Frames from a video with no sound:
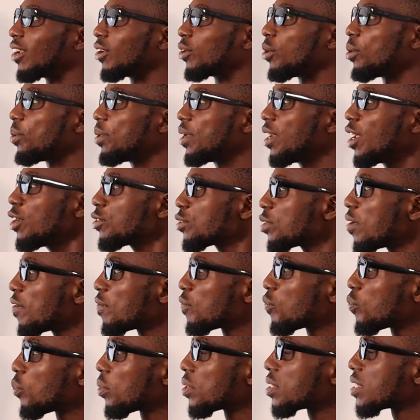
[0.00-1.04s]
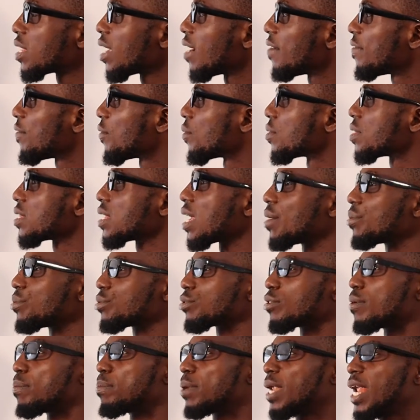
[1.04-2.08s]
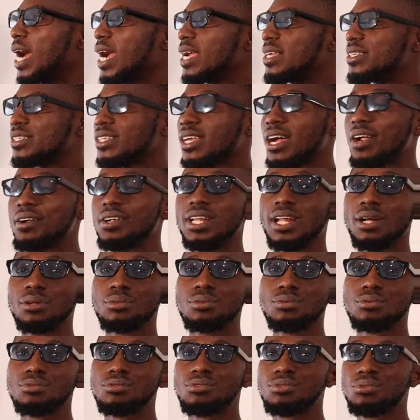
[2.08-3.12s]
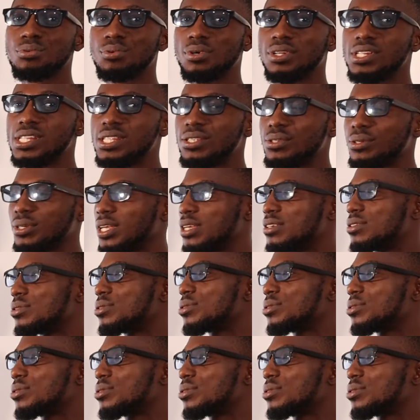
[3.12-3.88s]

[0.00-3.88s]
Chlorination of water for town supply is carried out to do what? Okay,